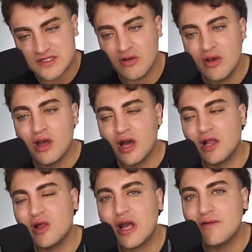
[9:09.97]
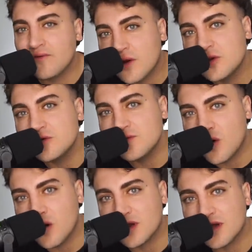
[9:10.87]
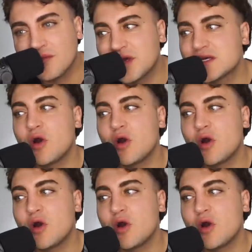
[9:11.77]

So uh, look out for a new vlog coming